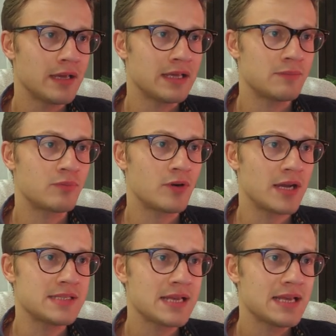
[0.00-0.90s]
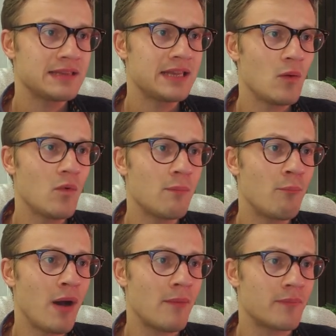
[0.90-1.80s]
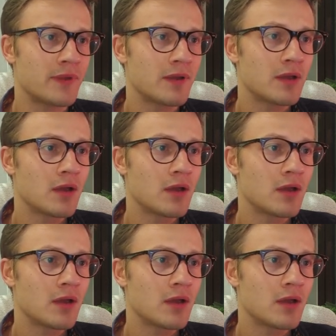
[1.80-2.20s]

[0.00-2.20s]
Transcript: in price than we pumped.